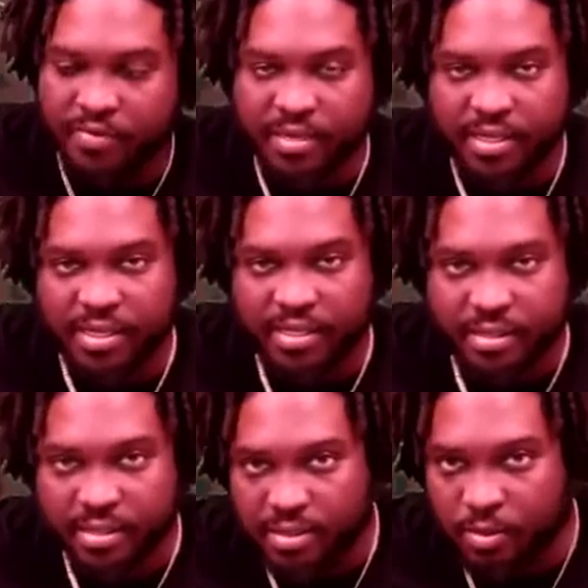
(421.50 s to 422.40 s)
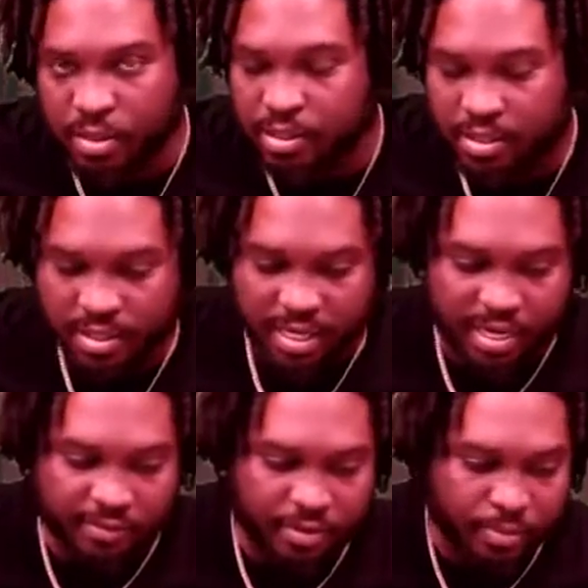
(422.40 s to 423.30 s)
the heck you want it,
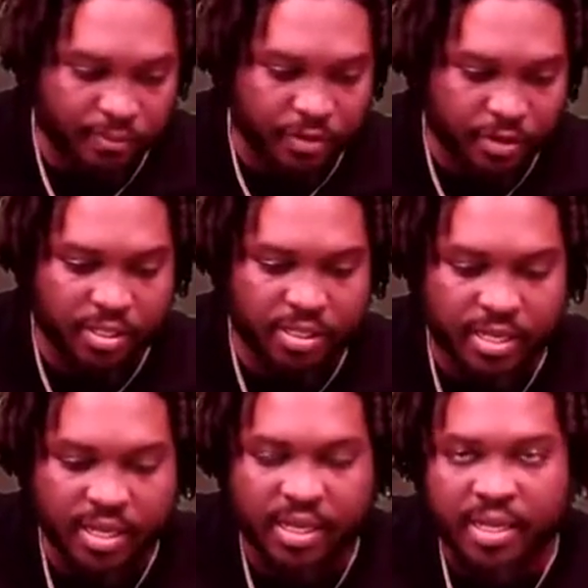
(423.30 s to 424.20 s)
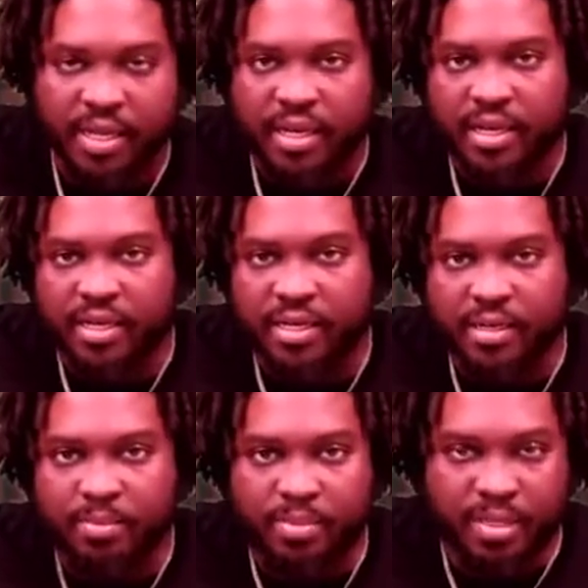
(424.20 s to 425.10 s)
however you prefer it.
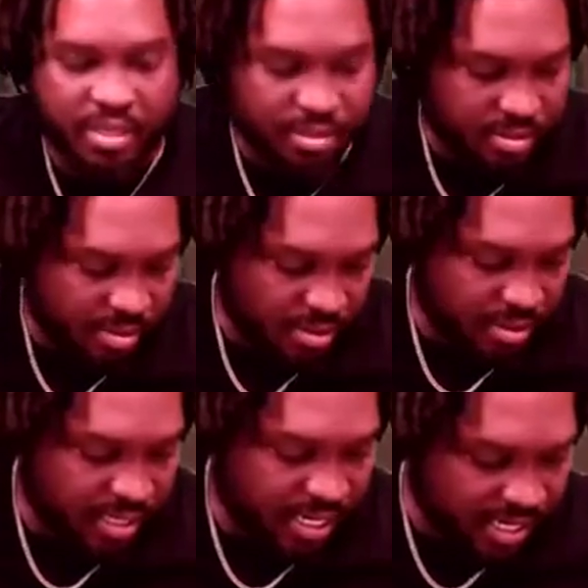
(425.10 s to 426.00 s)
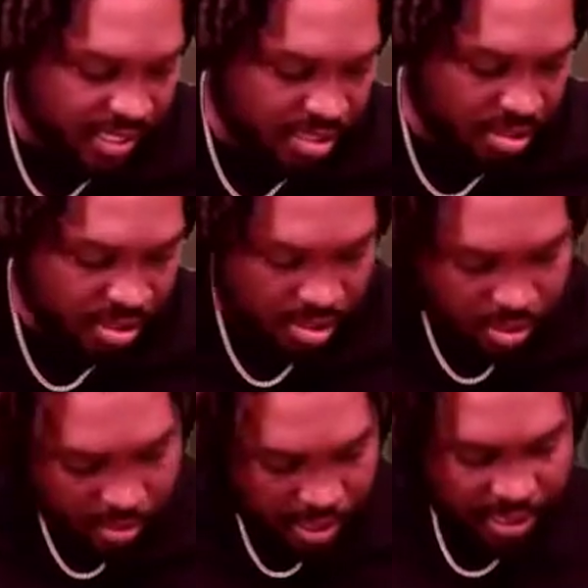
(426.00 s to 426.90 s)
But this,
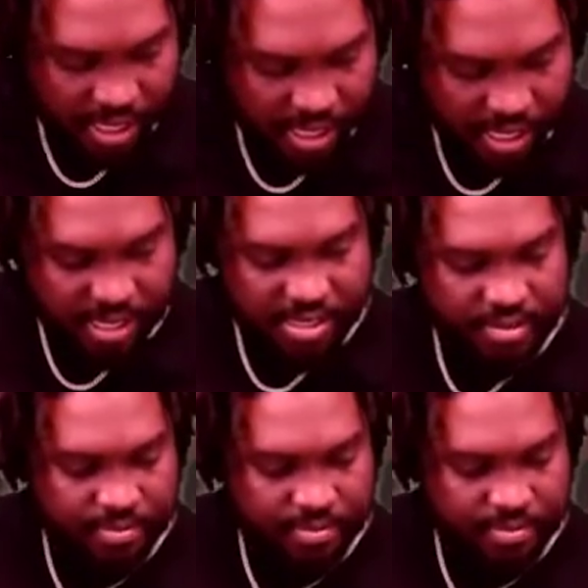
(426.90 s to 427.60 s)
oh my God,